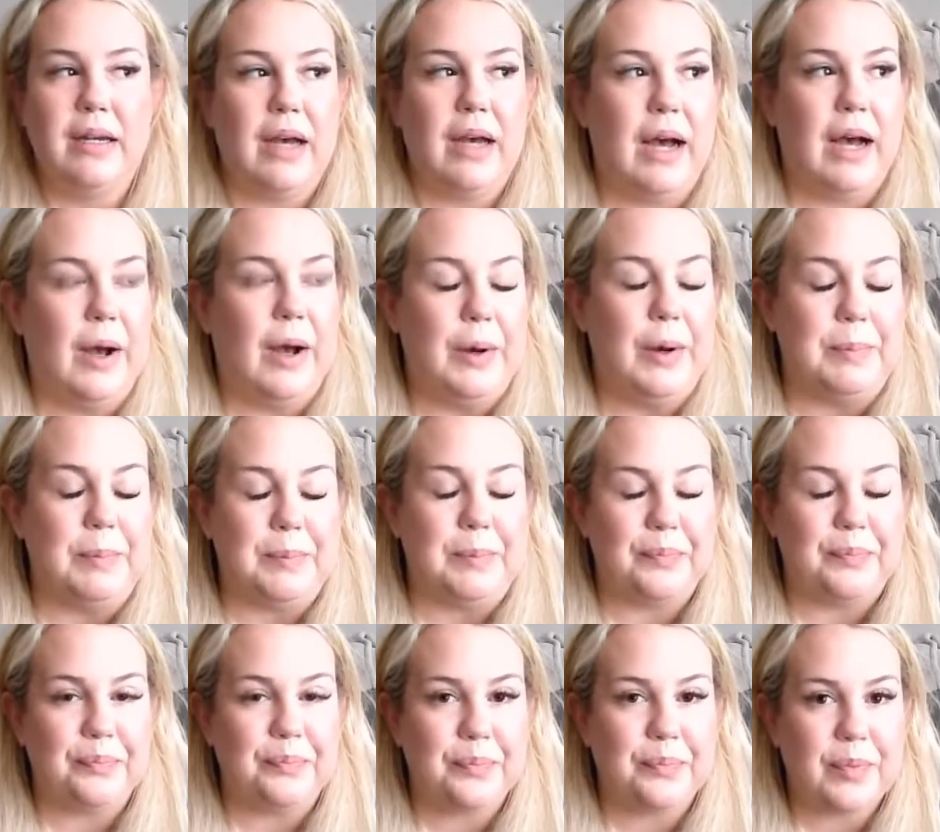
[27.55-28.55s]

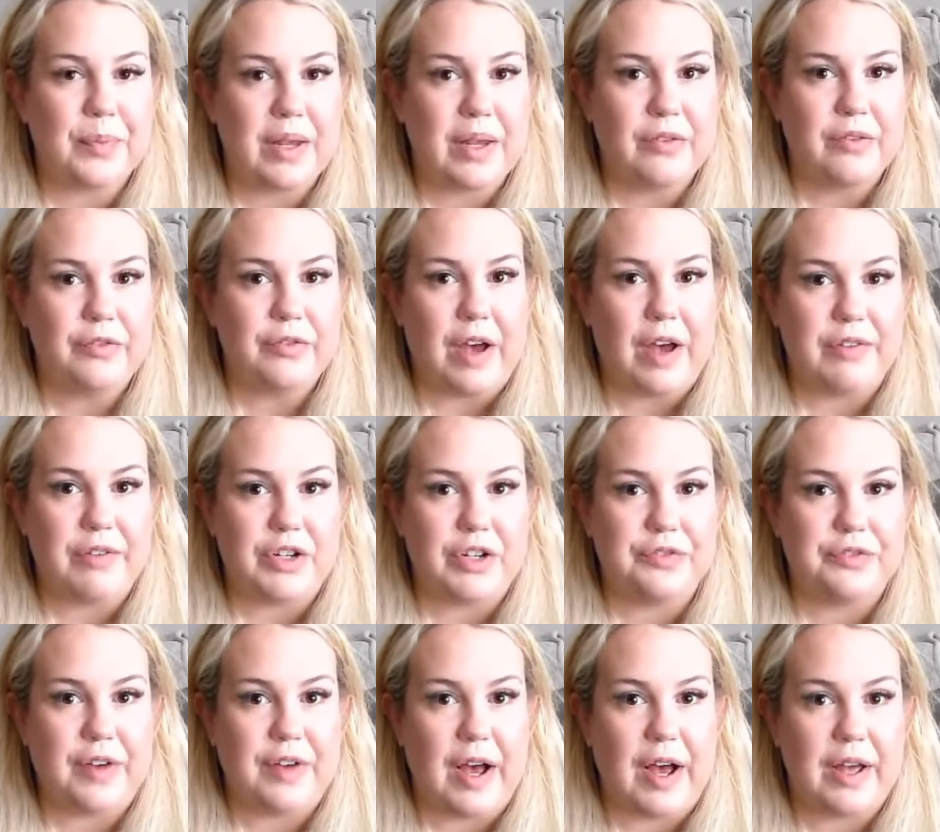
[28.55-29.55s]
Five Under
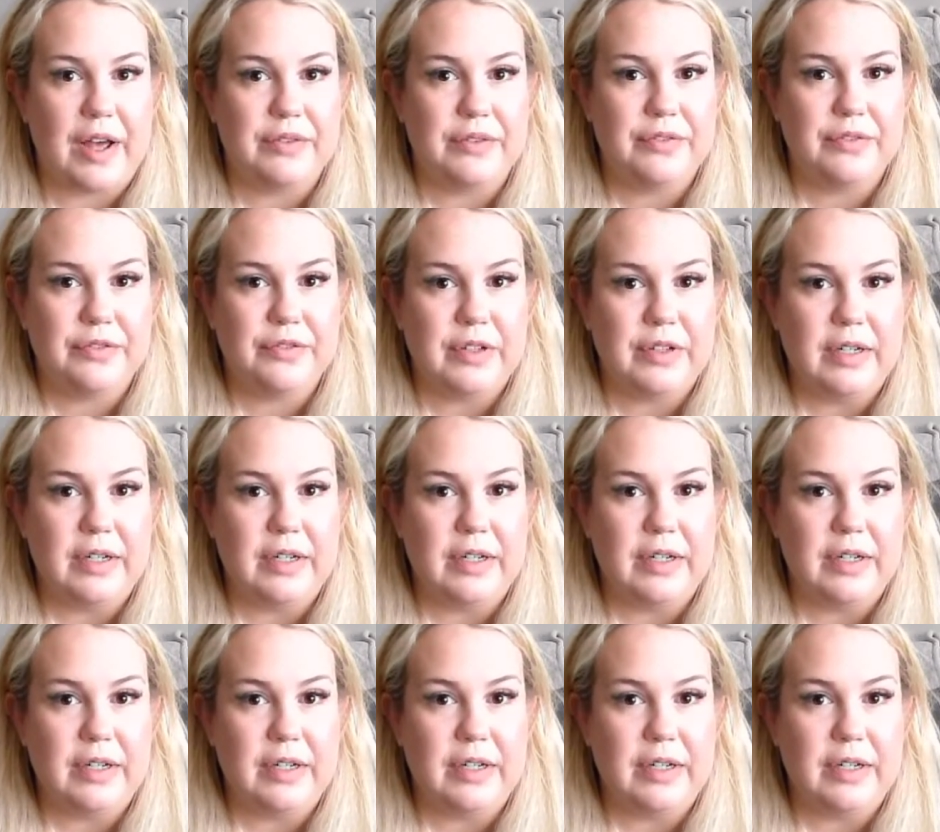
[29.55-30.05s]
Five.